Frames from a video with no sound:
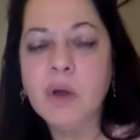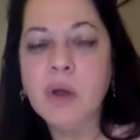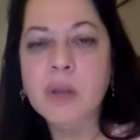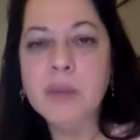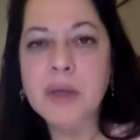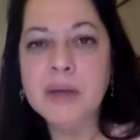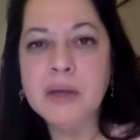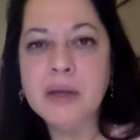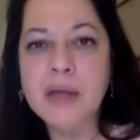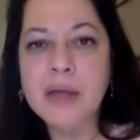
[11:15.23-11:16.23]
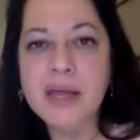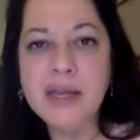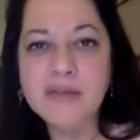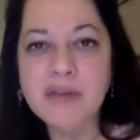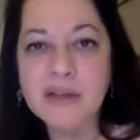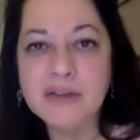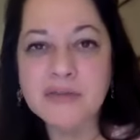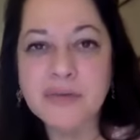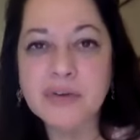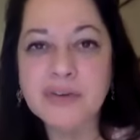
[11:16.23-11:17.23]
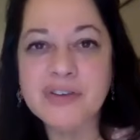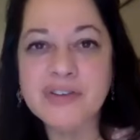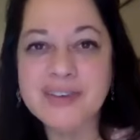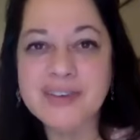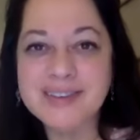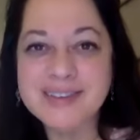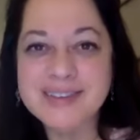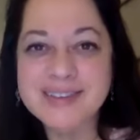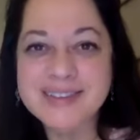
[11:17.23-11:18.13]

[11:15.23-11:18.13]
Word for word: call upon any of us for assistance